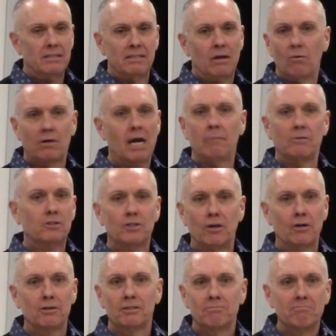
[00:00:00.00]
Don't come to
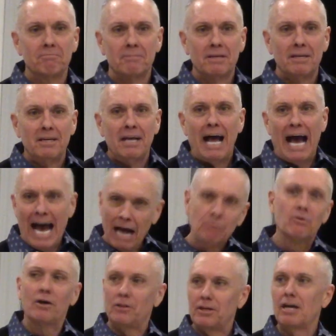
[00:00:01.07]
church. I'd
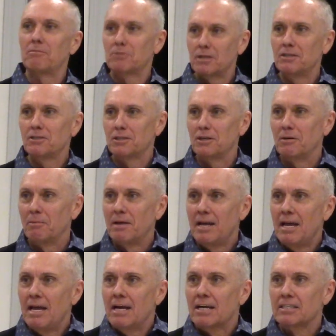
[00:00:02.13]
rather you come to Sunday school.
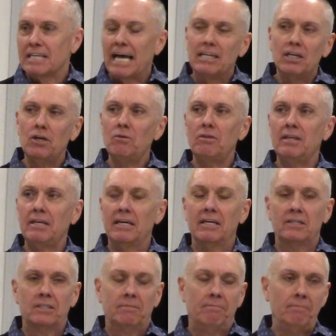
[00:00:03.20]
Because I knew
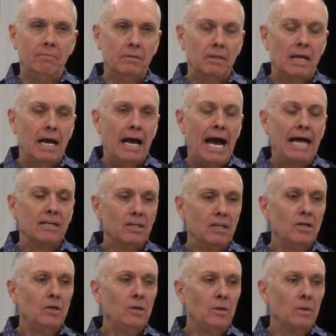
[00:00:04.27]
this. I
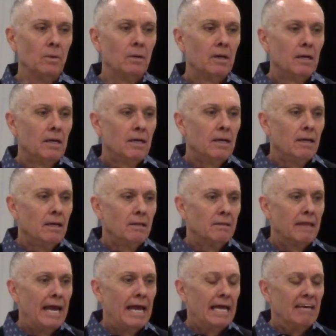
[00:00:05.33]
knew
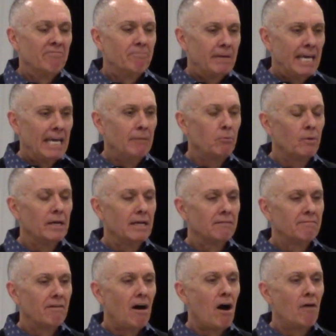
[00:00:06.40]
that if people get
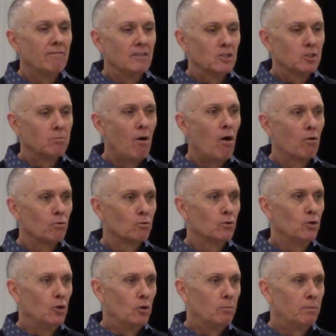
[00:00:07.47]
involved in a small
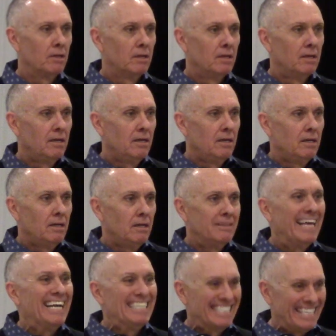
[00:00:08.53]
group,
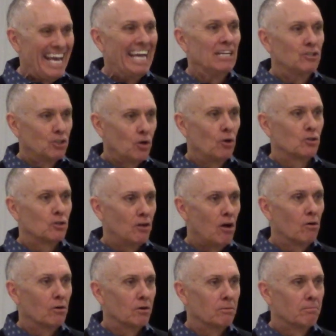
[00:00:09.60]
they stay in church
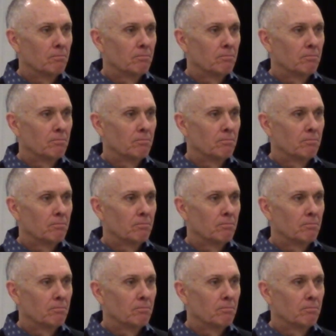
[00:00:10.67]
longer.